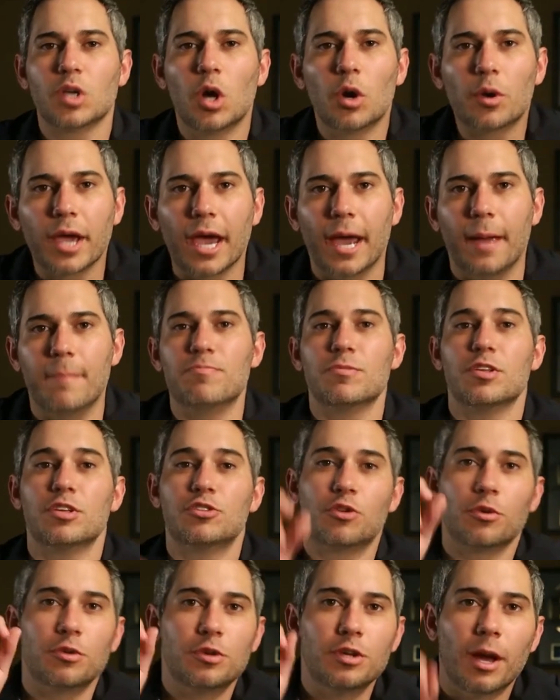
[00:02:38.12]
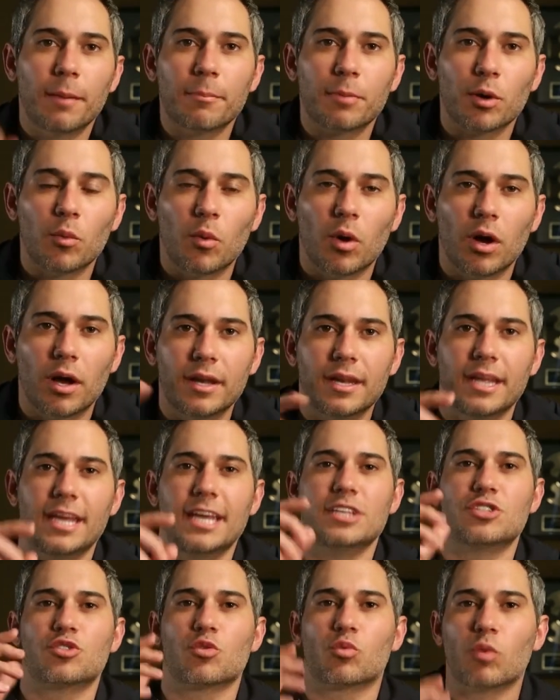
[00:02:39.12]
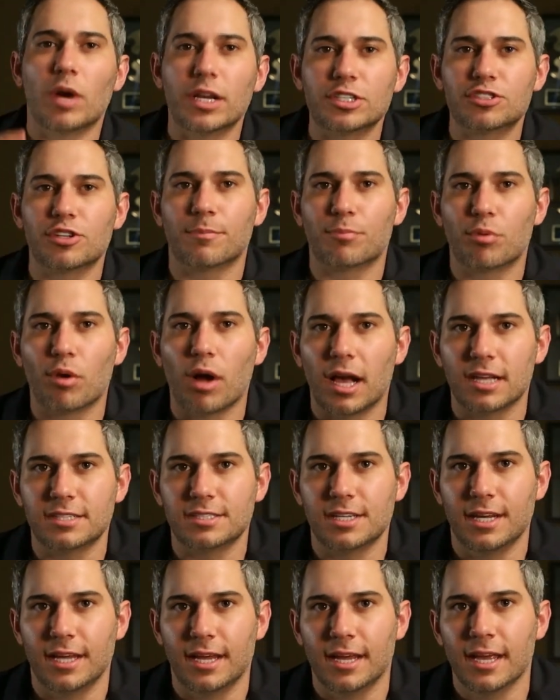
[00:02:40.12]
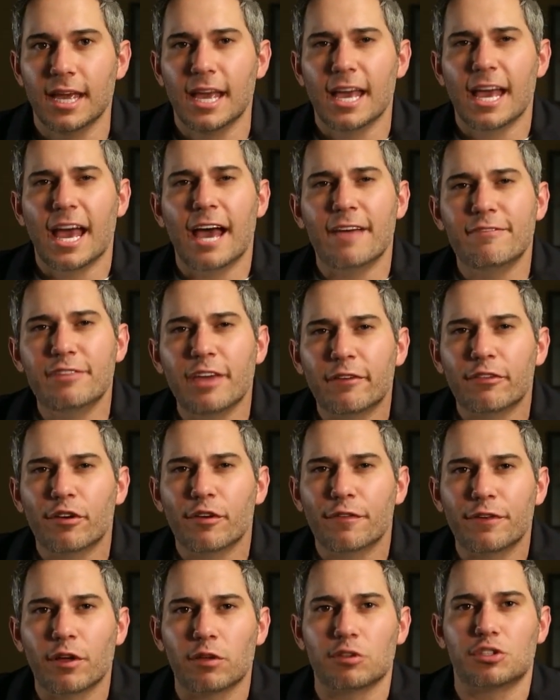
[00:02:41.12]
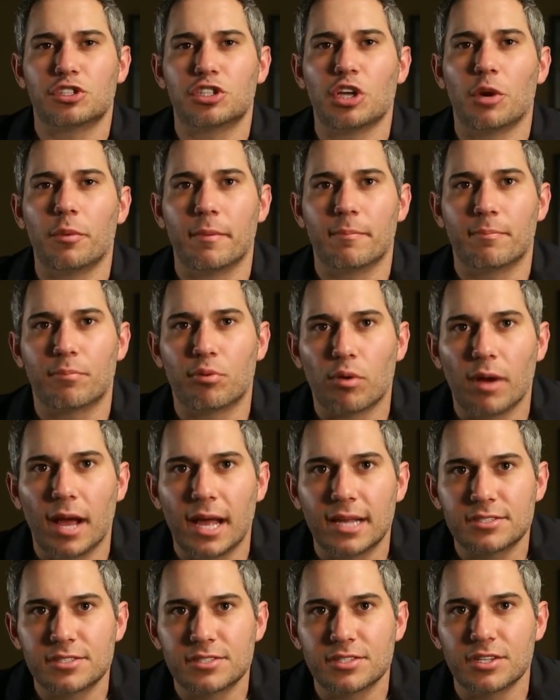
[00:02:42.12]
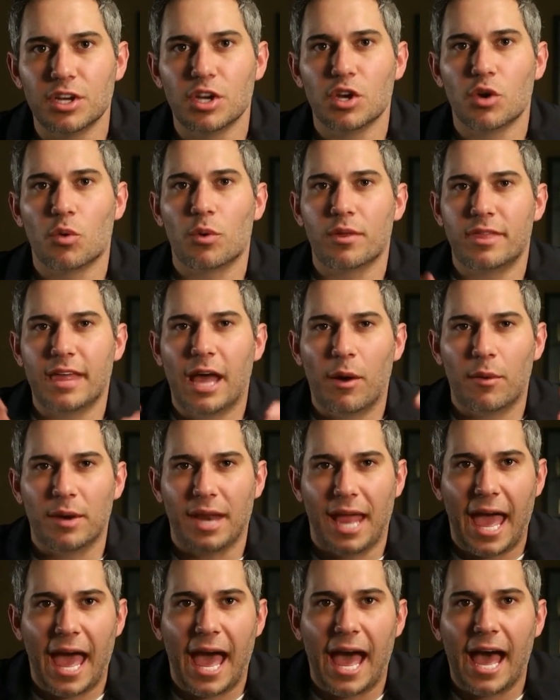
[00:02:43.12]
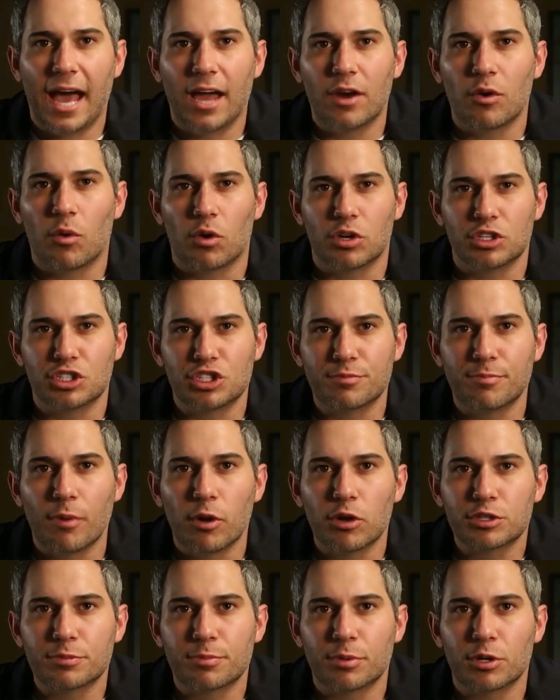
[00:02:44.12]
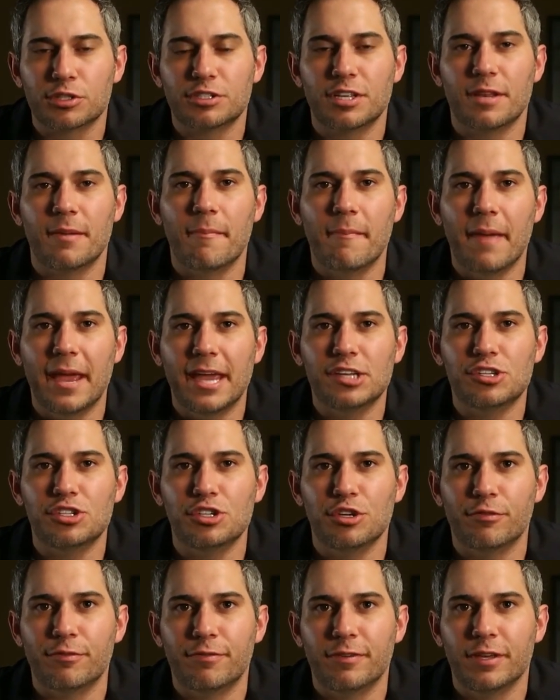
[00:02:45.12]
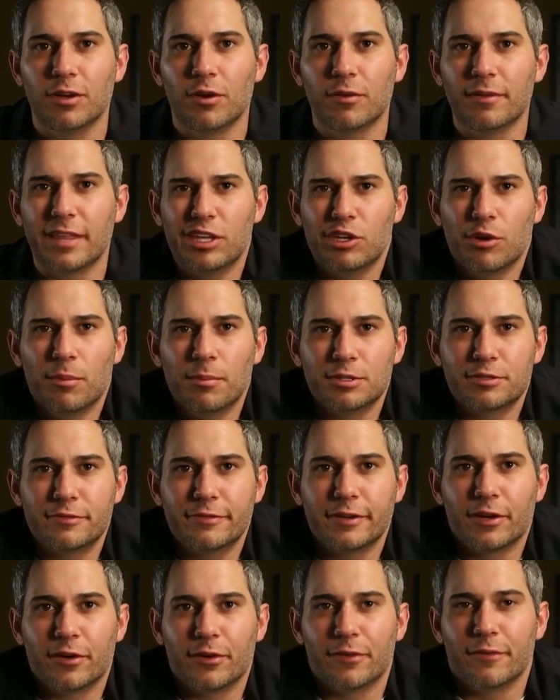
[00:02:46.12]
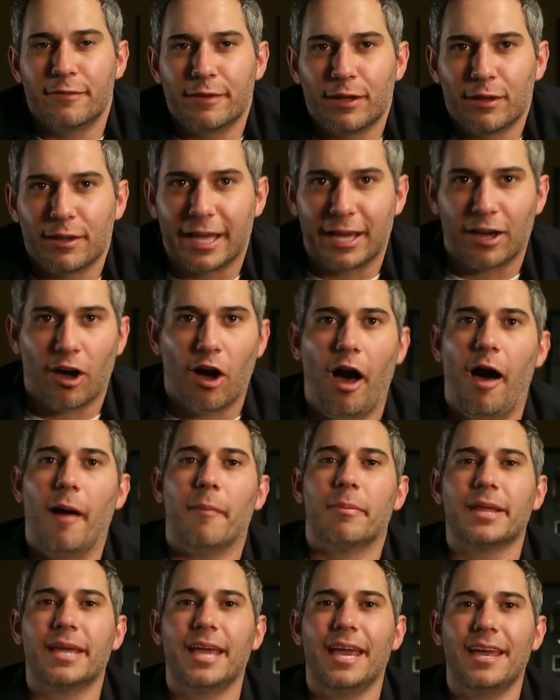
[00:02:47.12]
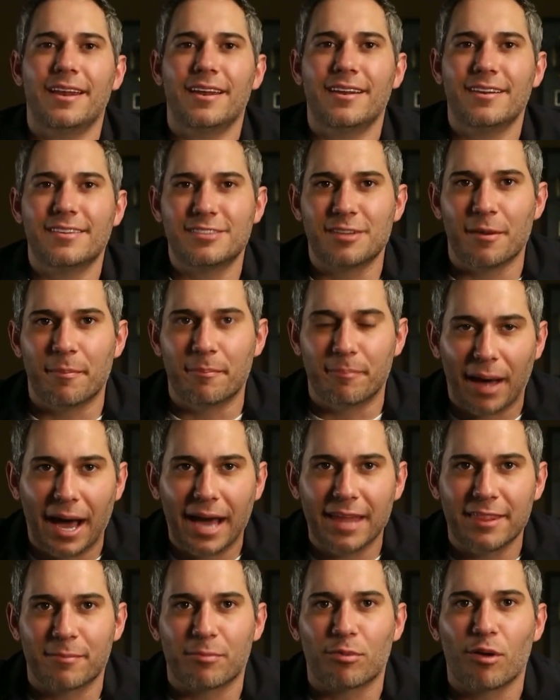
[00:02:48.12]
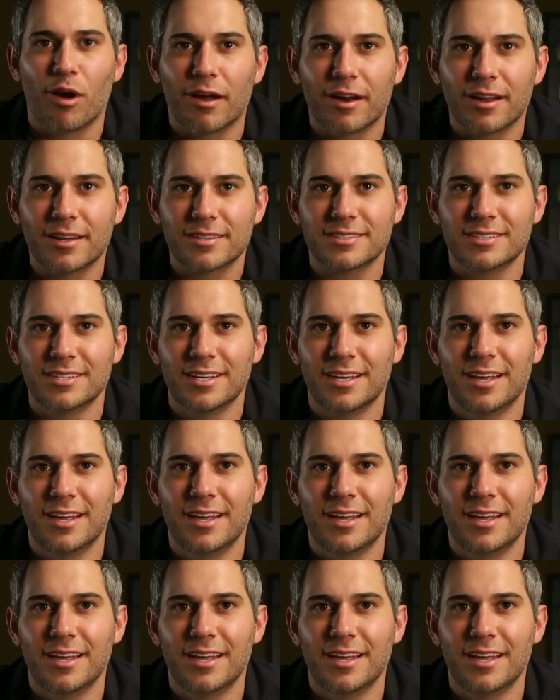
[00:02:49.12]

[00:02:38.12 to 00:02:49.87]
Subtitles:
Okay, so number 1 is reciprocity. Have you ever felt so impressed with how an ad or a spokesperson made you feel that you almost felt like obligated to buy the product?